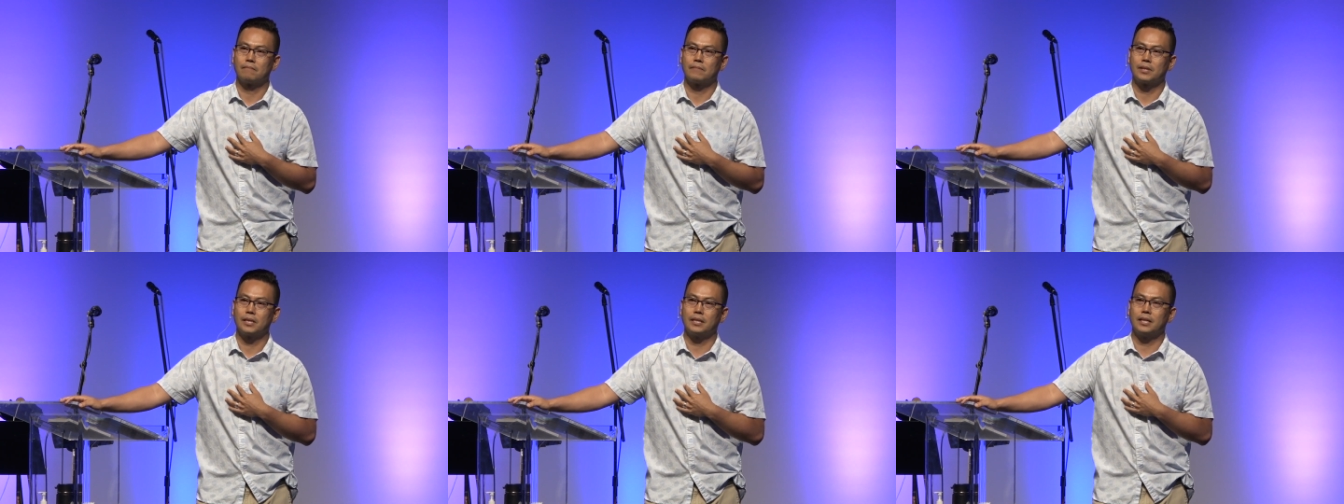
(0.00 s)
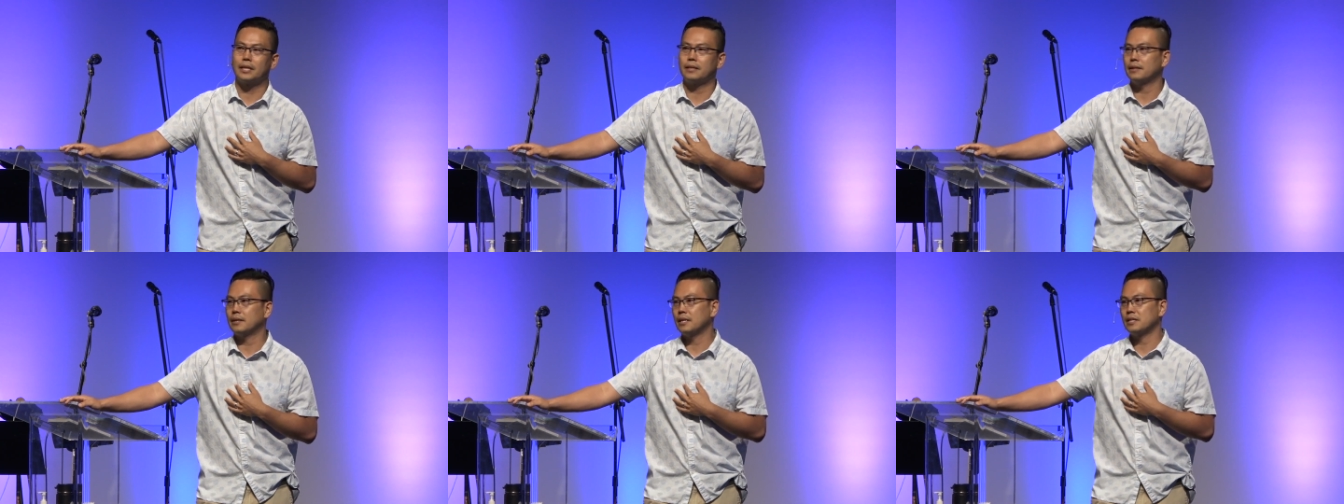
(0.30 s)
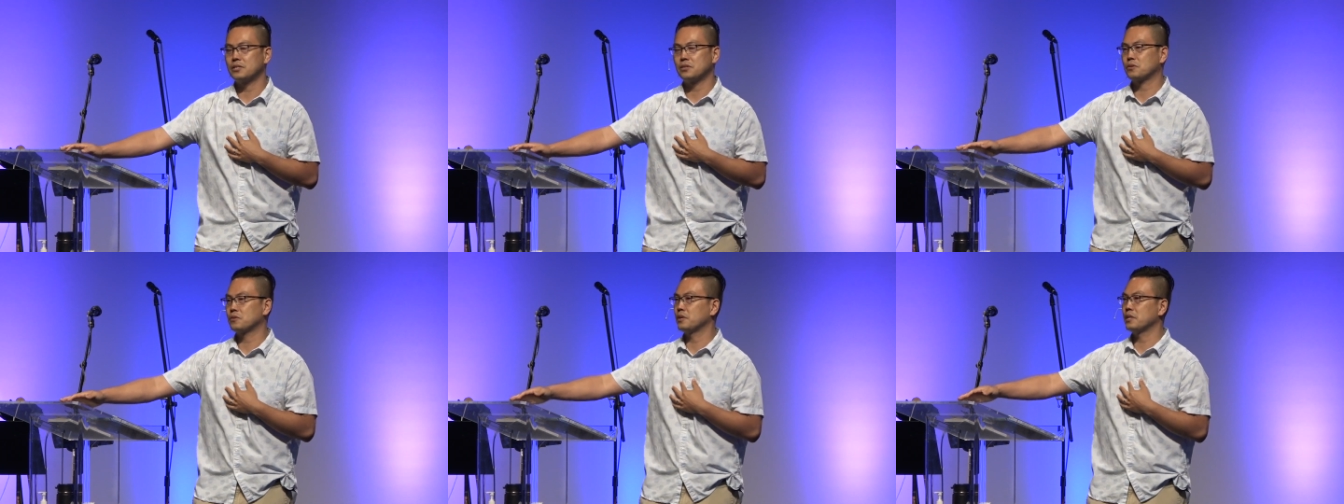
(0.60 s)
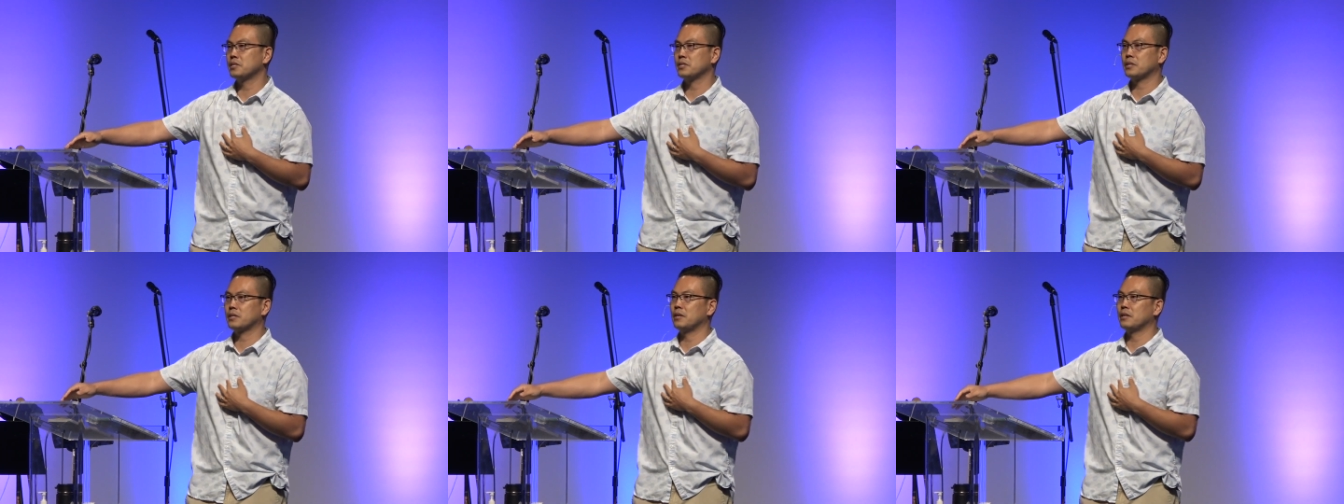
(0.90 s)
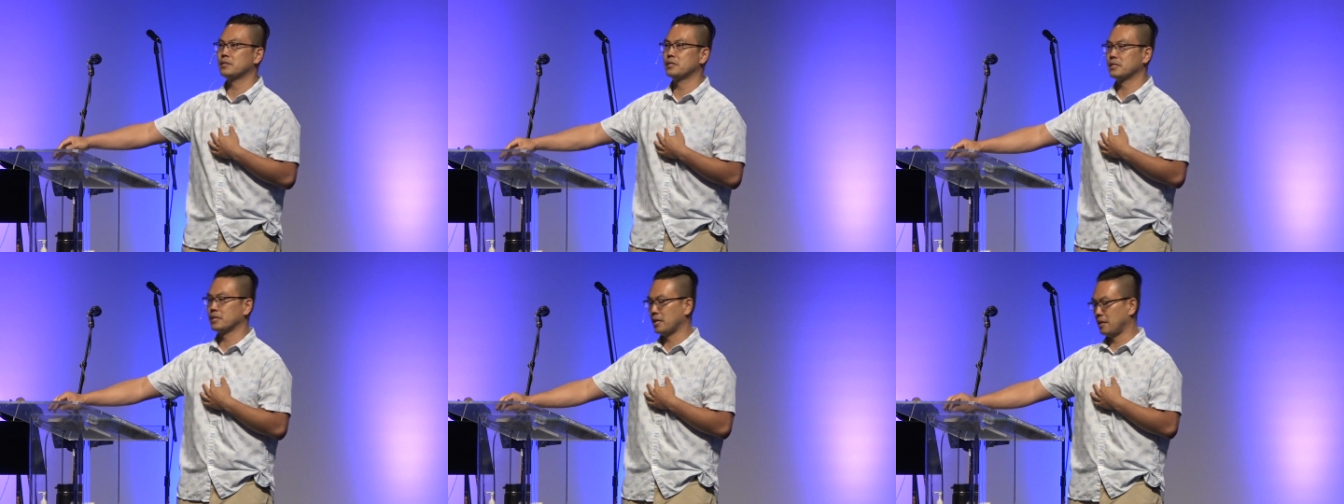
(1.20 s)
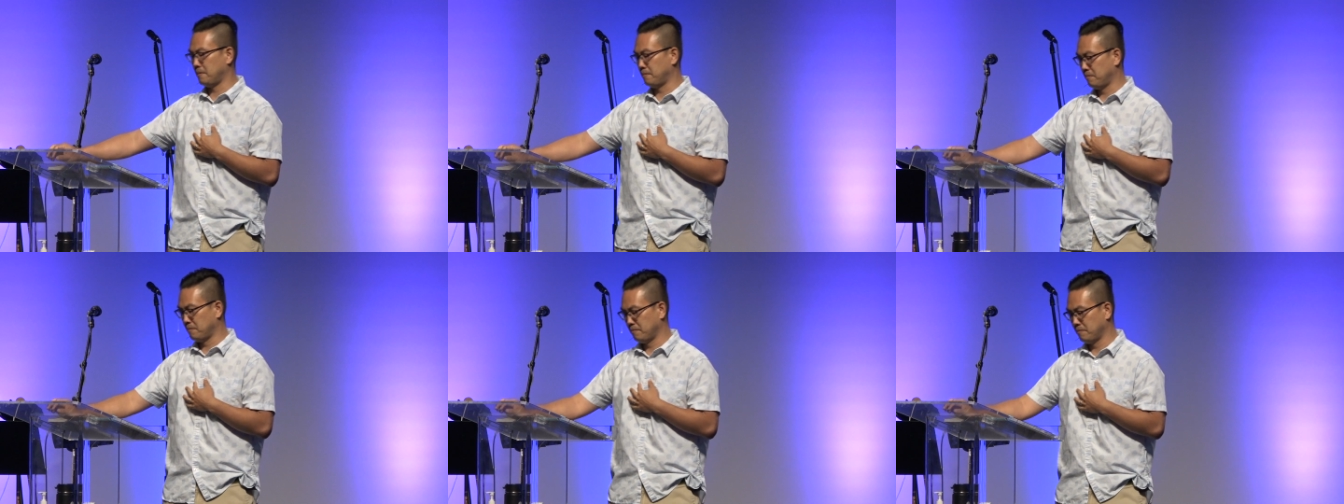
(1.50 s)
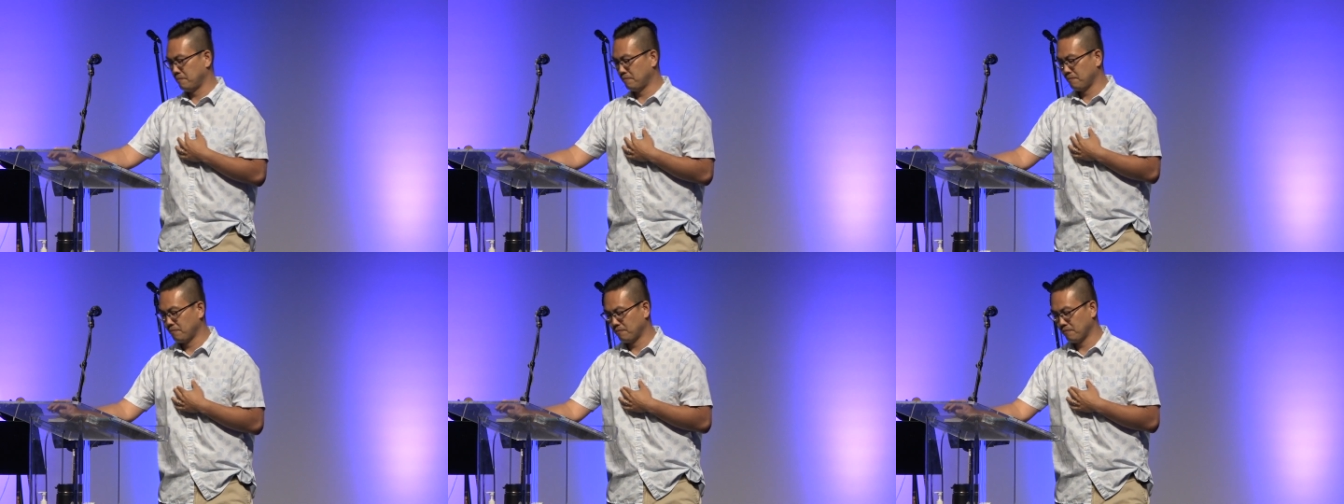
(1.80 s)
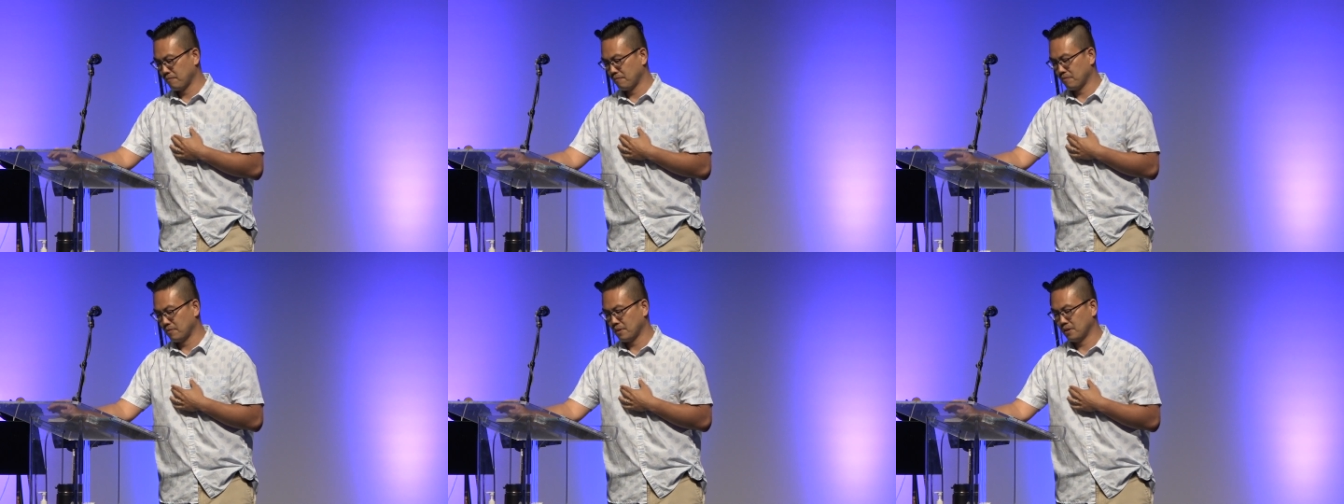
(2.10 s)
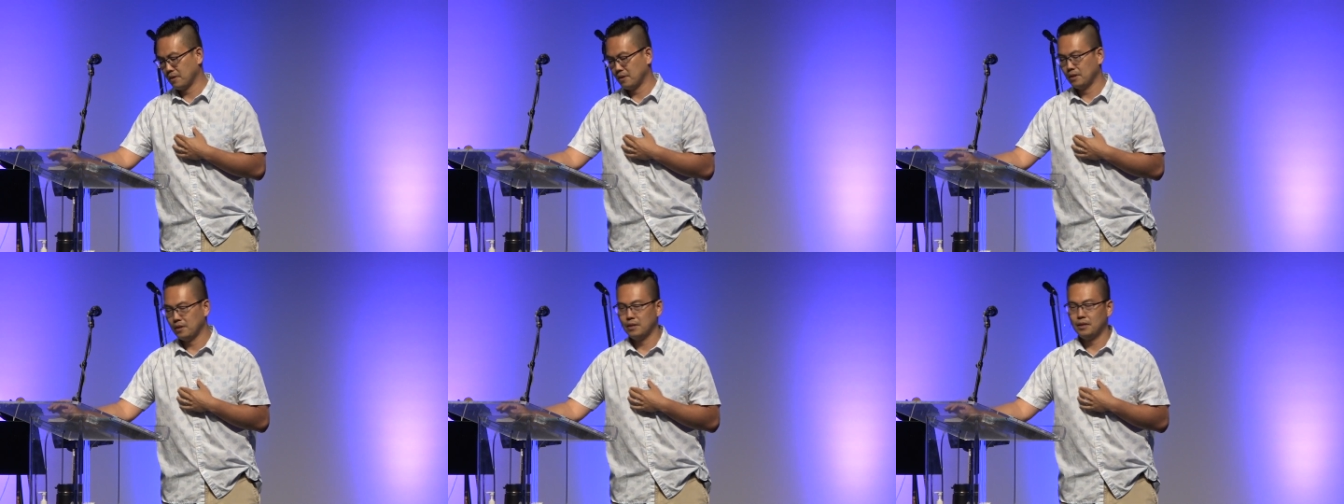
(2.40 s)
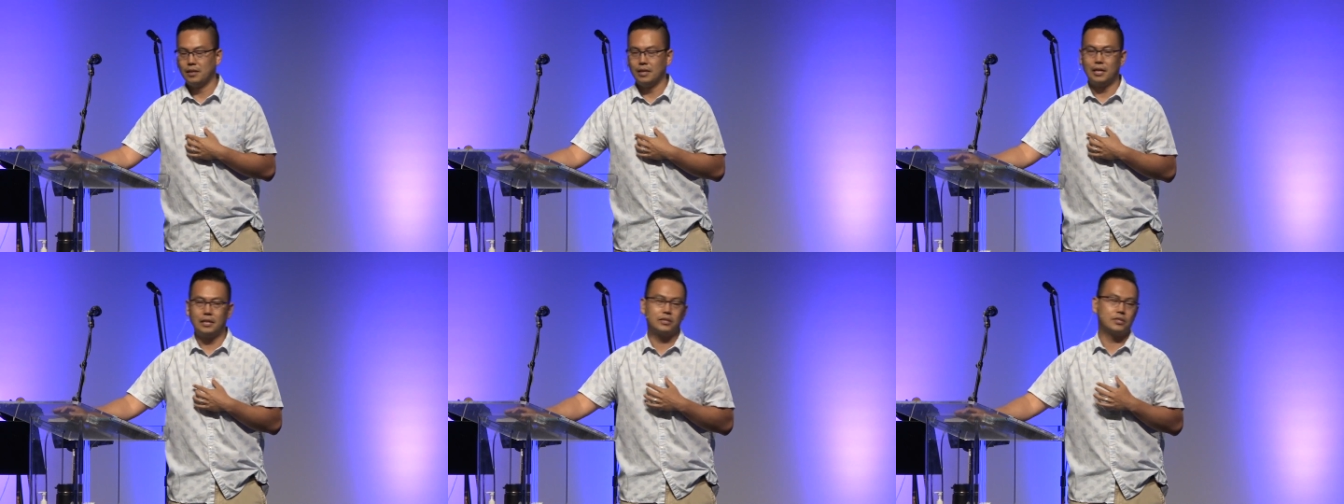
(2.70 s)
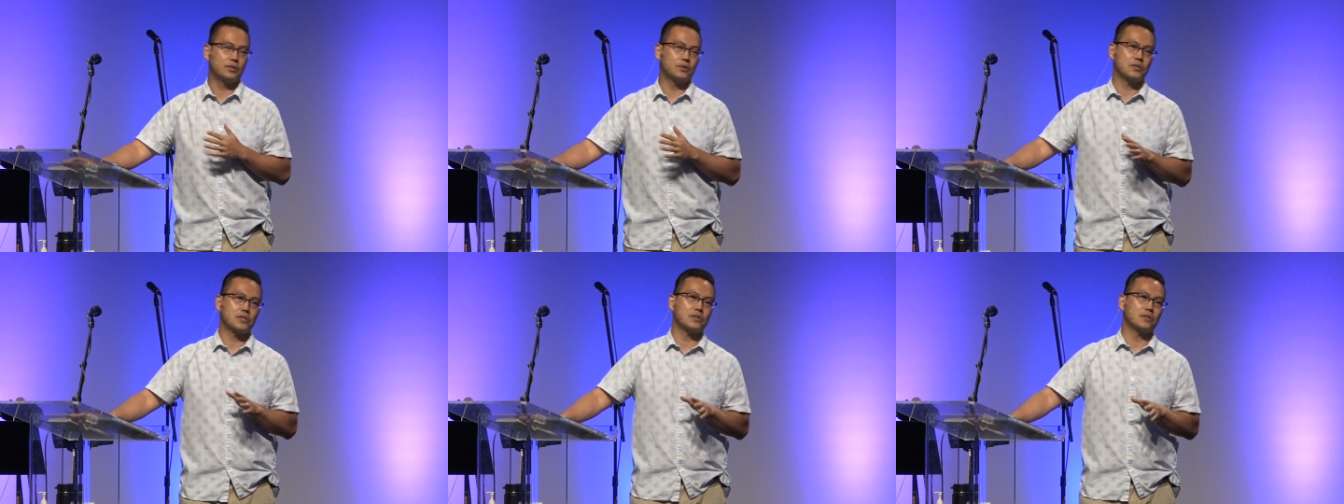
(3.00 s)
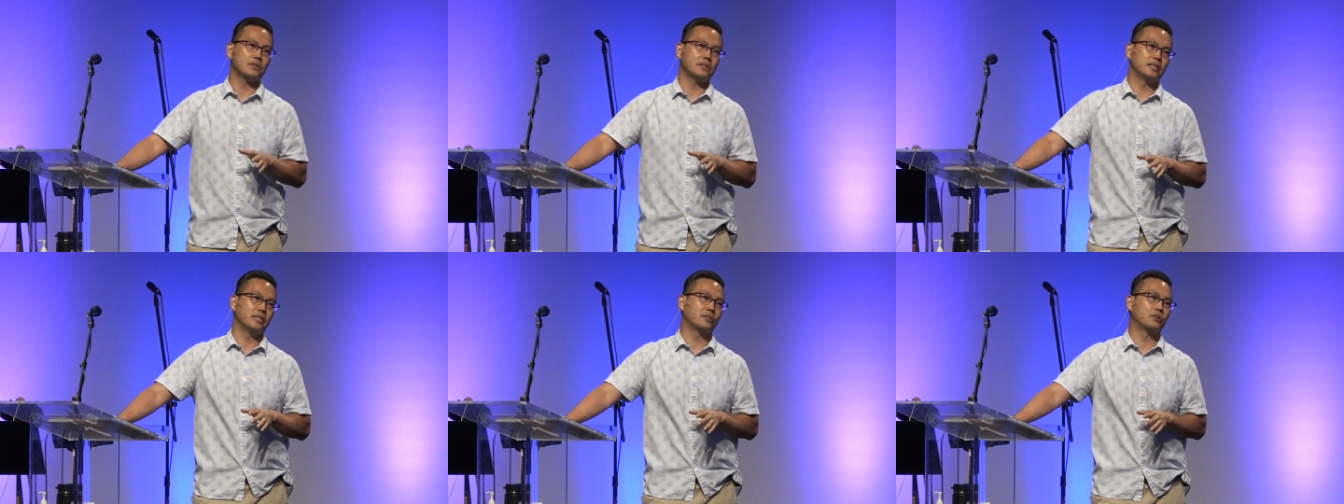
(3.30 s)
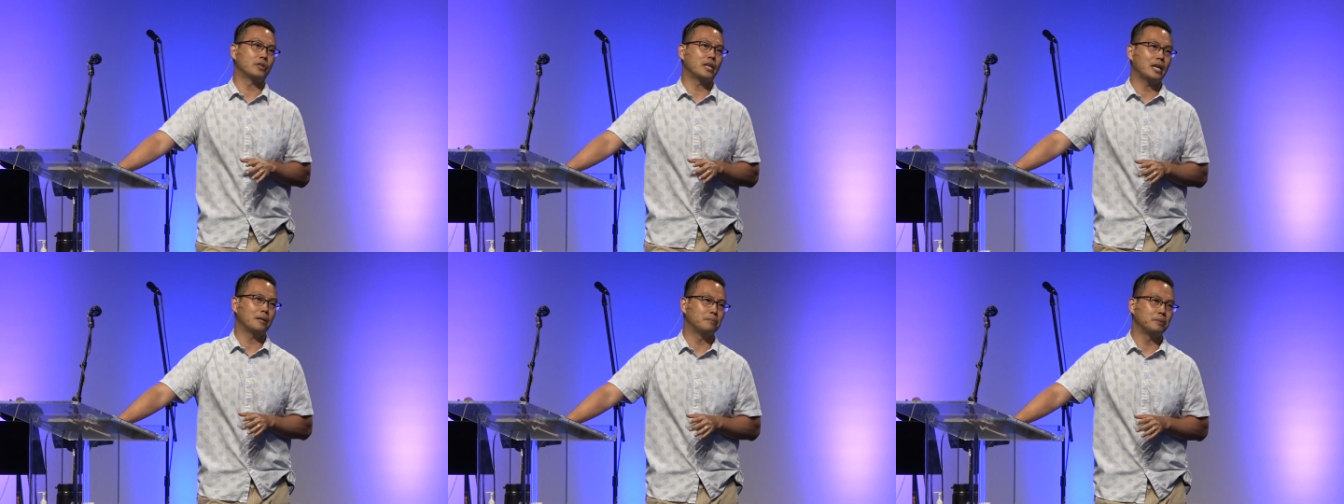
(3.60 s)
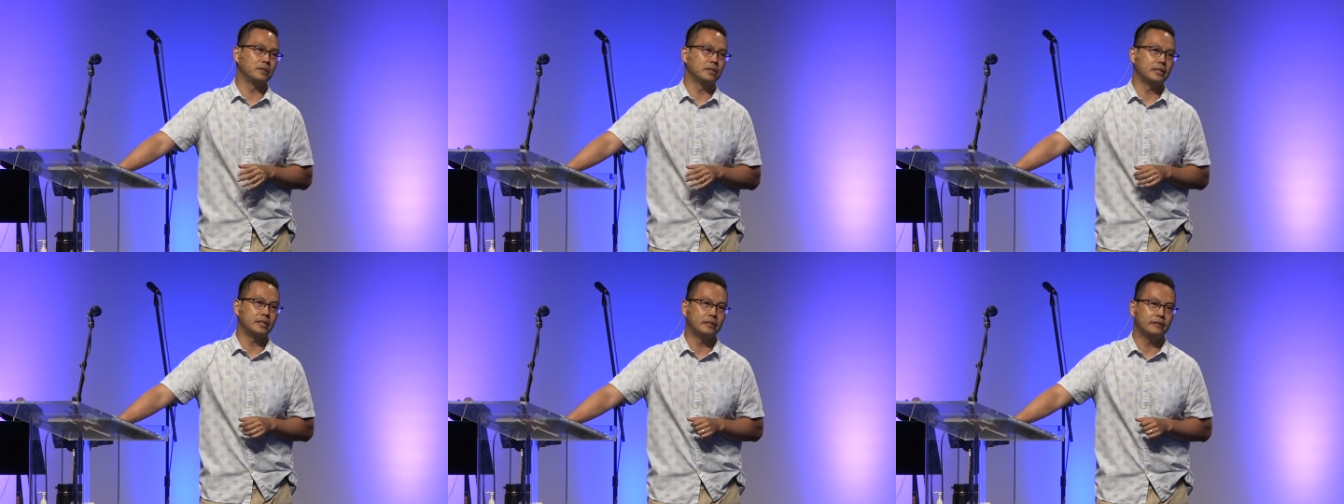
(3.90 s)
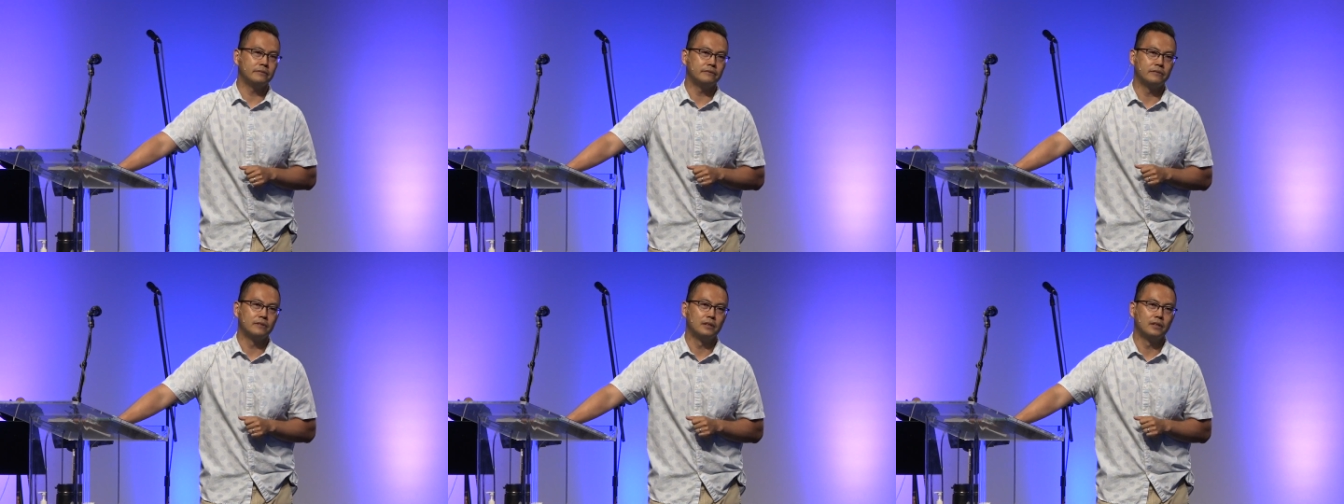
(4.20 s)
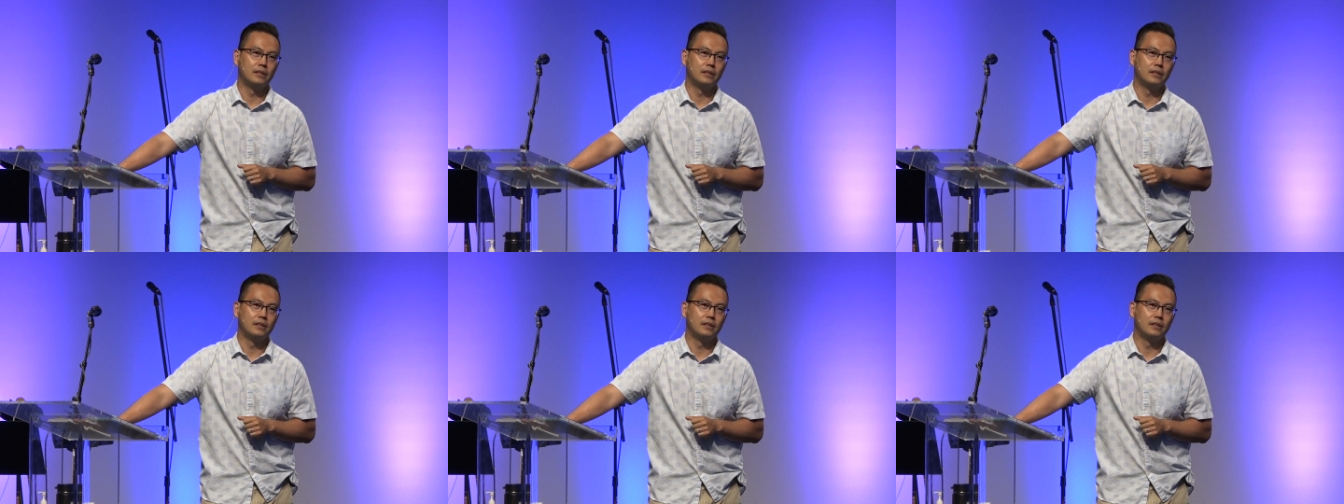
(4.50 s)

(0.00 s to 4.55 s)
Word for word: And I think that's a crazy concept. And to a certain degree, I believe